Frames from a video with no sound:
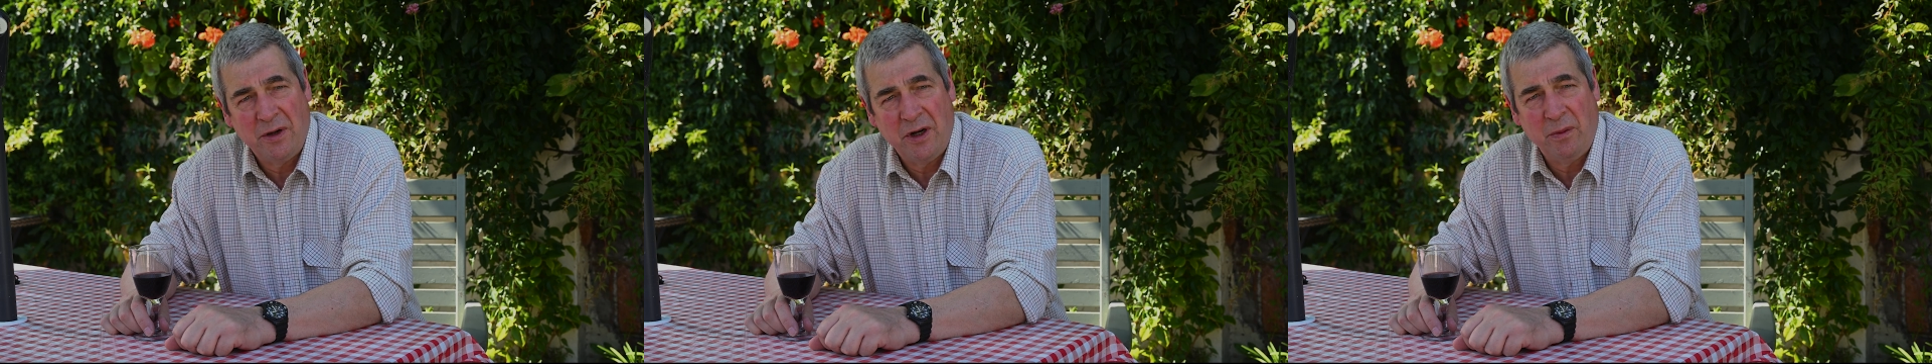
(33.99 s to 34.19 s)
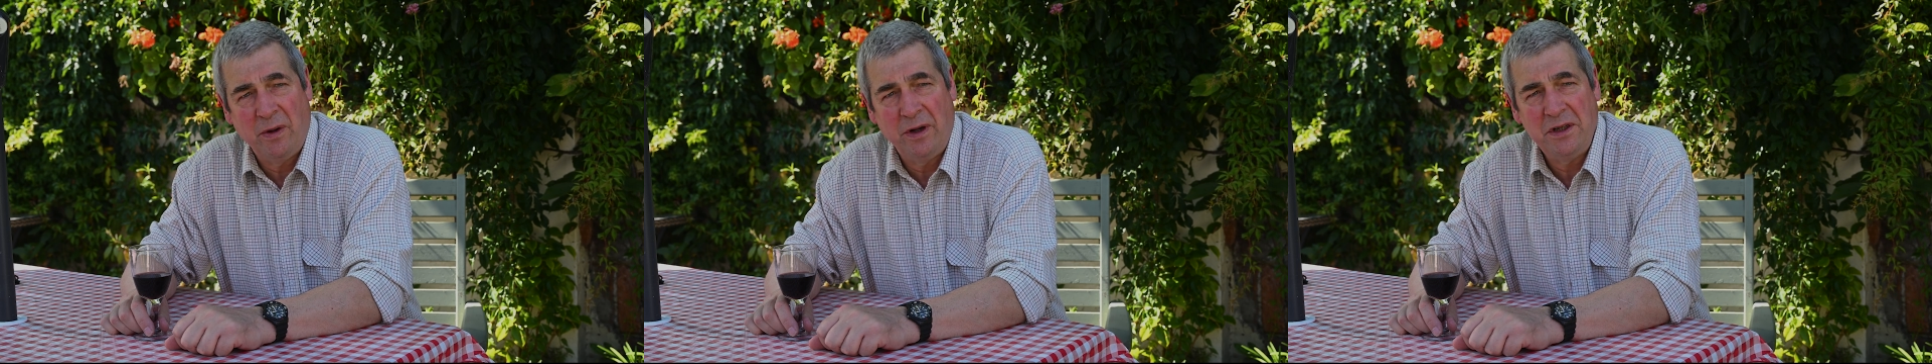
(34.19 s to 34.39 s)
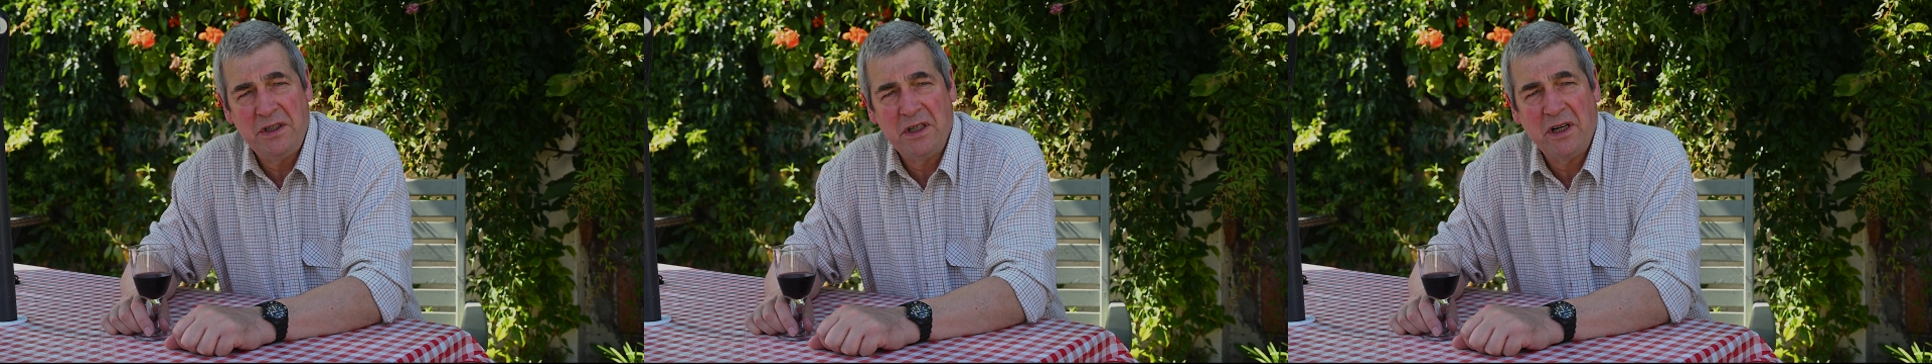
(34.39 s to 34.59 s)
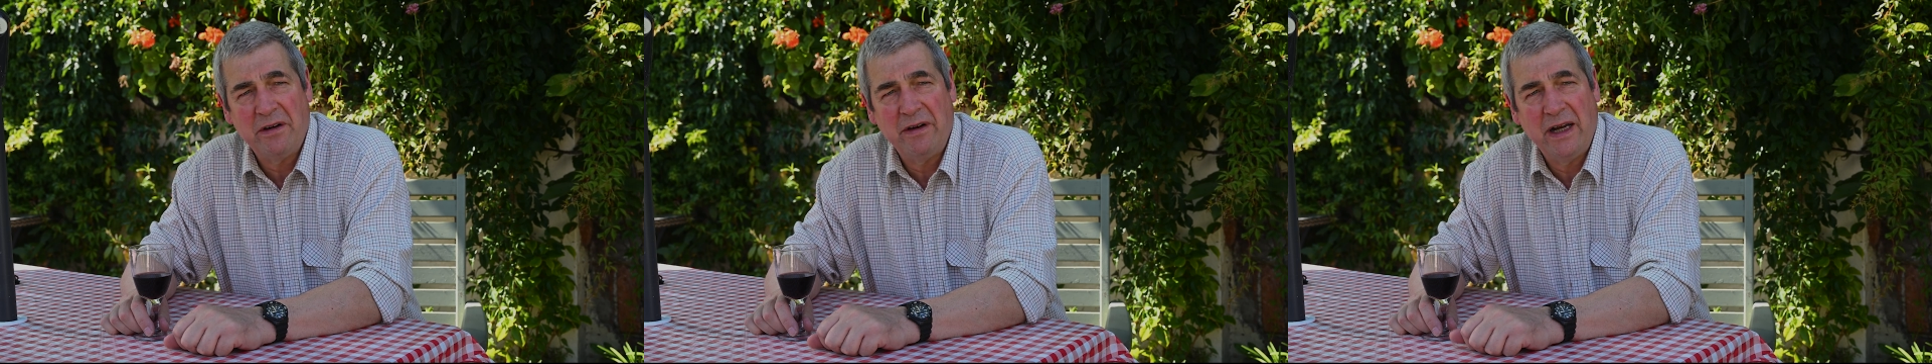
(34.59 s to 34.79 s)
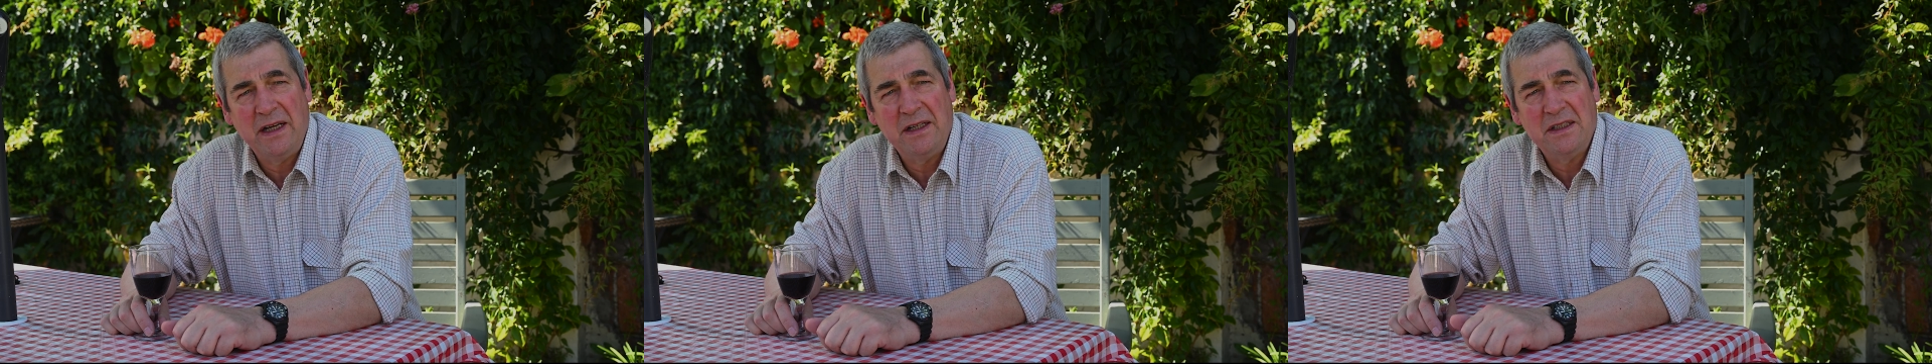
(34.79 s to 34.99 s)
but I wanted to
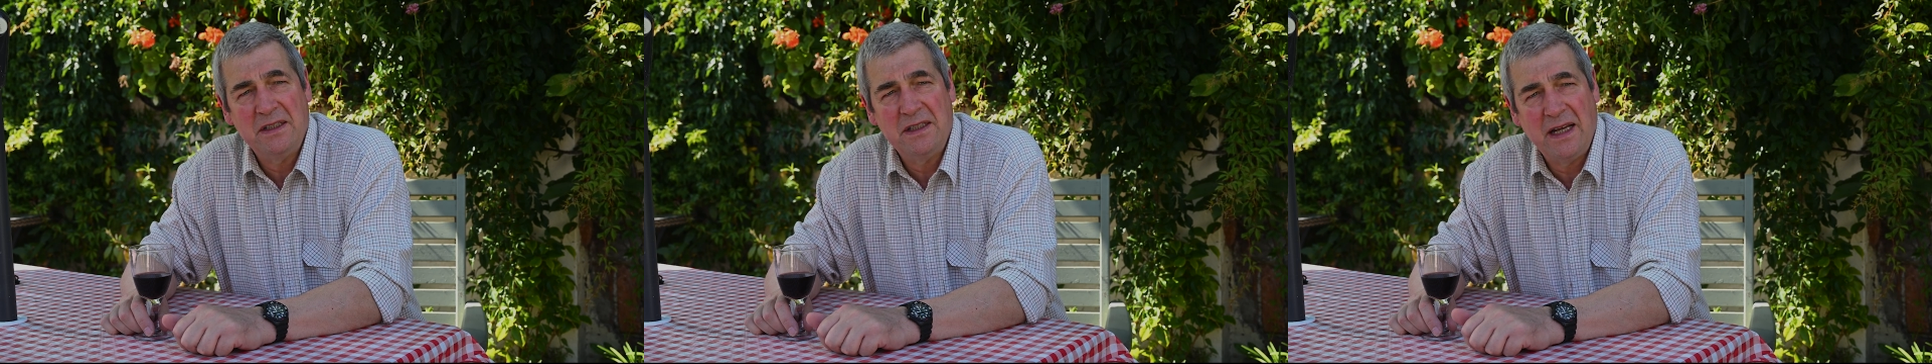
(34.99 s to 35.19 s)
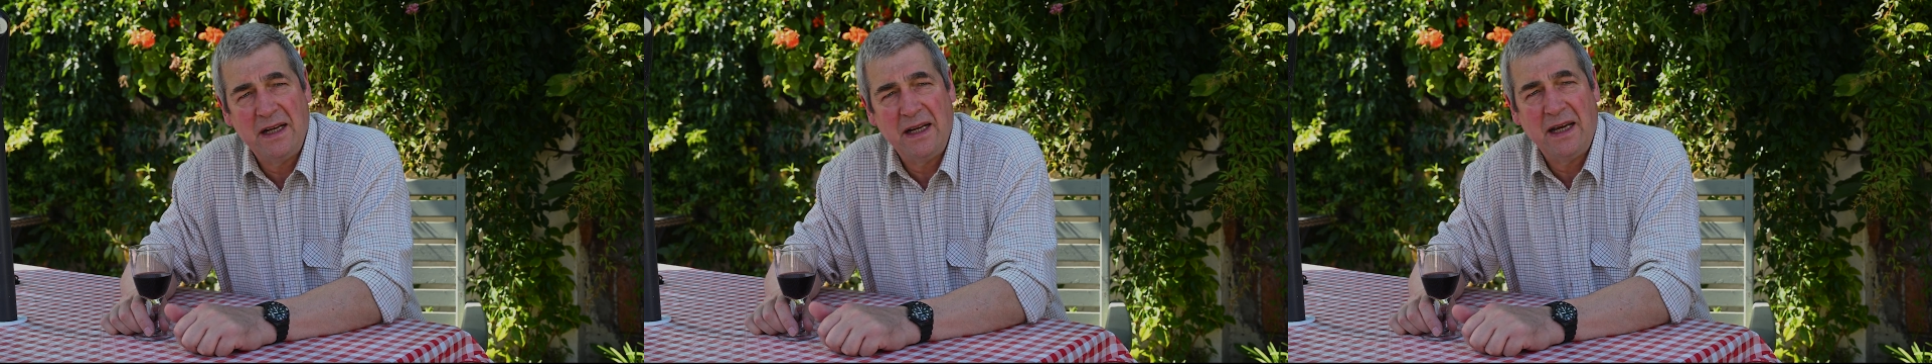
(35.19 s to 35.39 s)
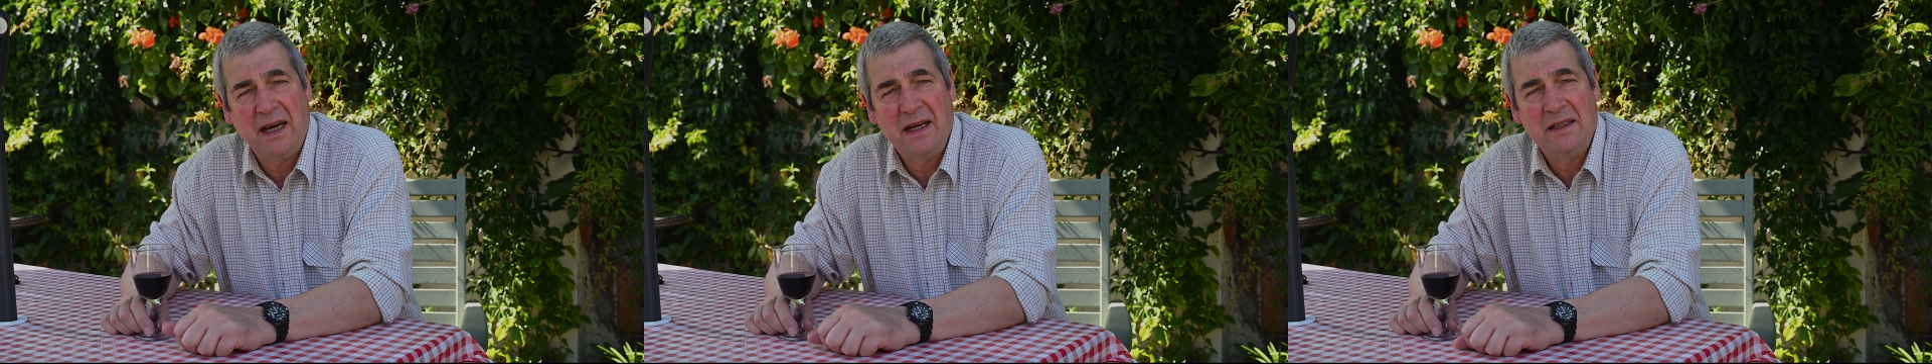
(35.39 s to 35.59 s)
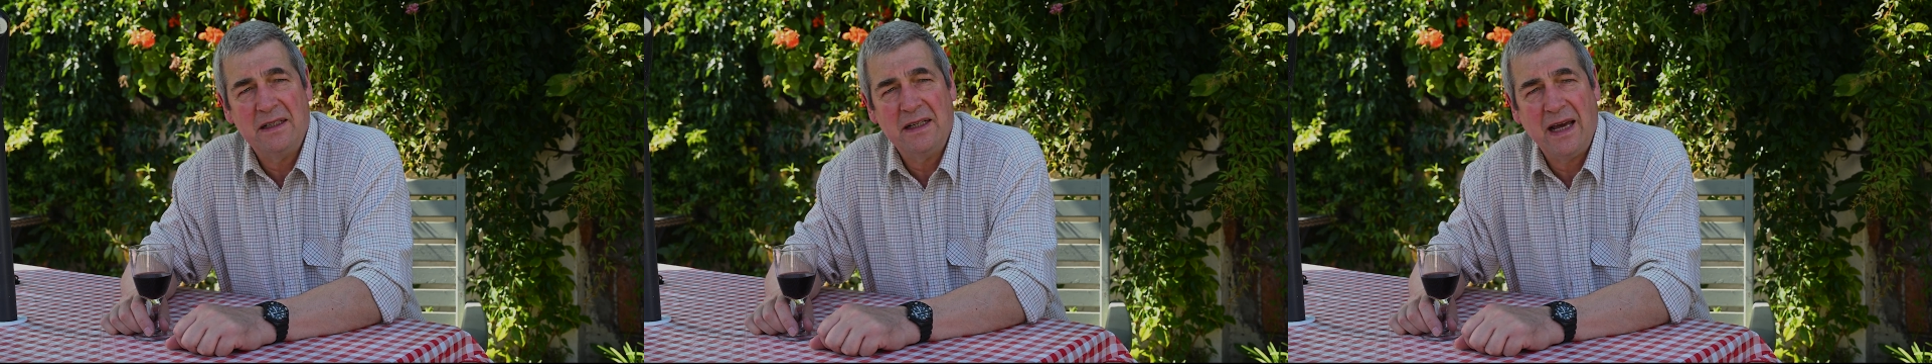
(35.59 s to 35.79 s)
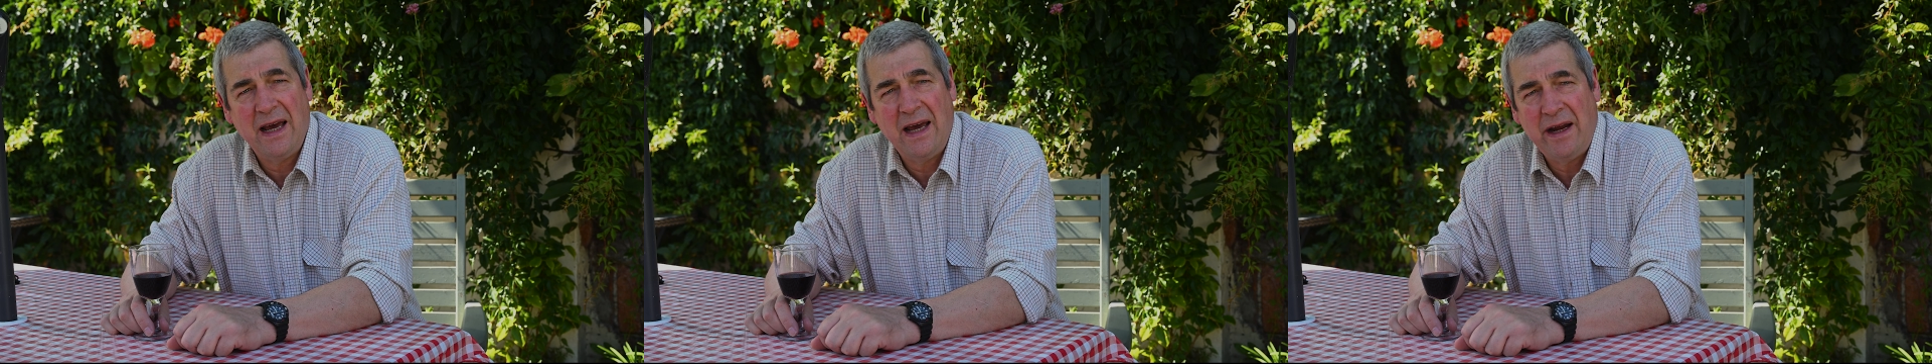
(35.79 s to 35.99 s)
create a dedicated